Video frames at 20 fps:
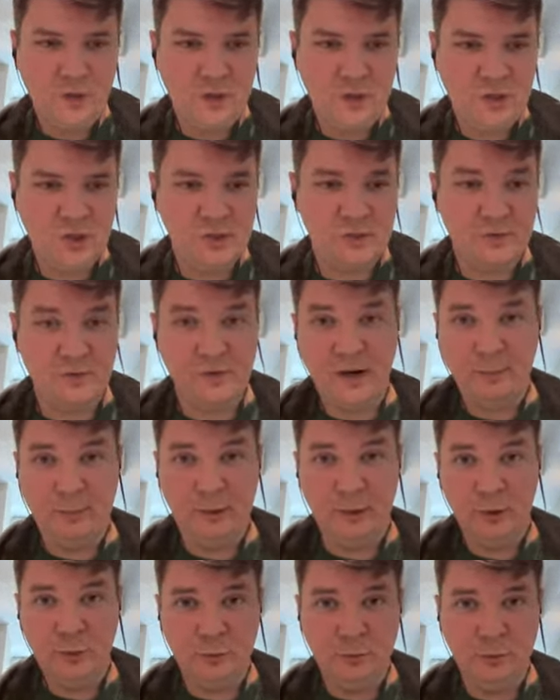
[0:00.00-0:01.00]
just grab
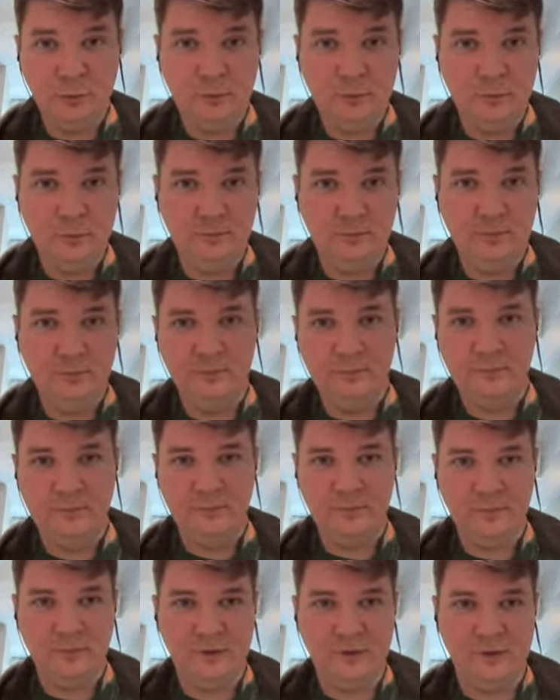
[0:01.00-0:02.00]
Loom
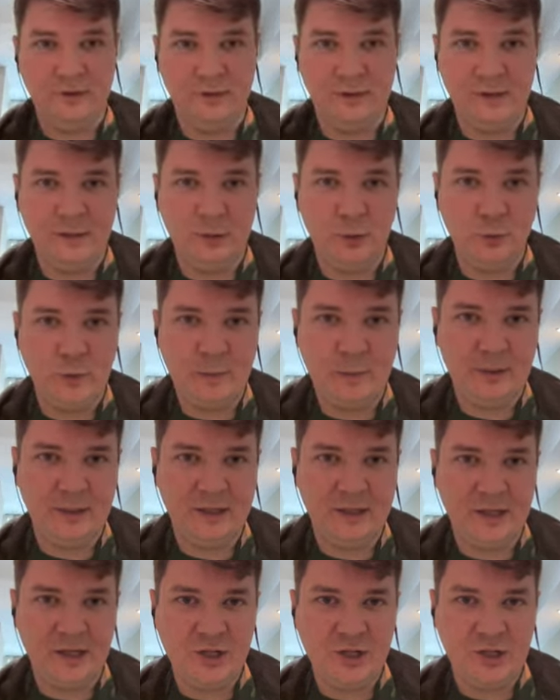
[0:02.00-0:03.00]
the Loom
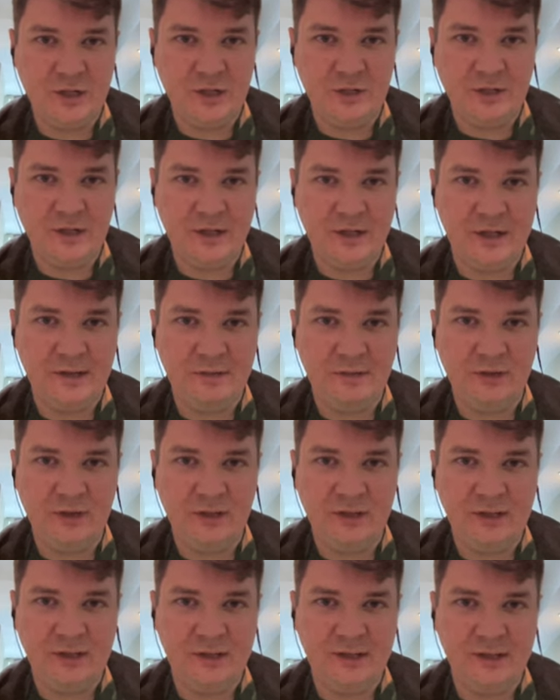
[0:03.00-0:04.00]
application. I have it
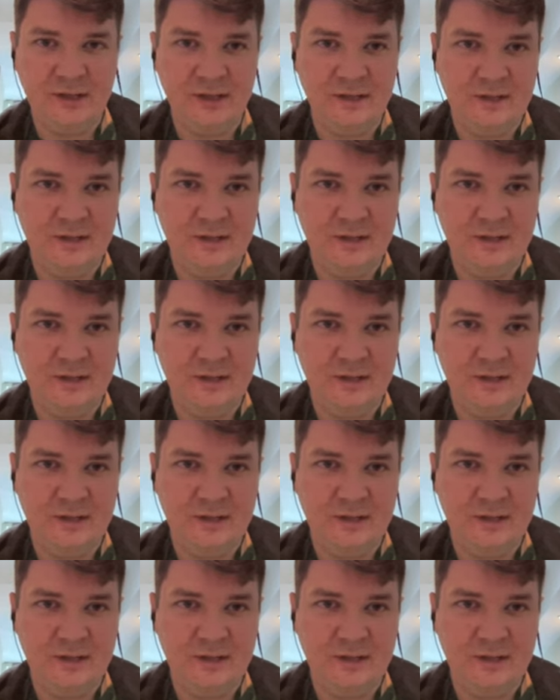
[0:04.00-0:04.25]
here.